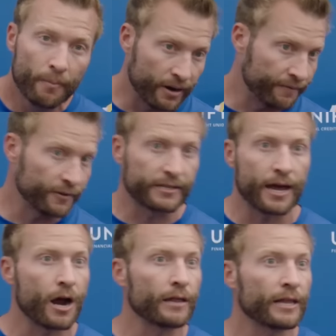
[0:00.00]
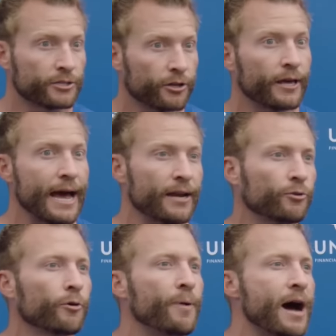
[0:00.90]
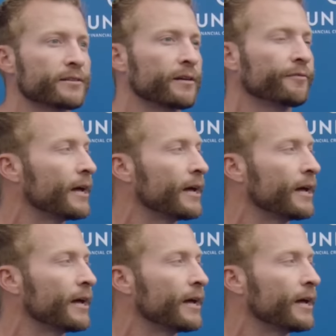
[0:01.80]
But if you say, all right, let's look at it through a positive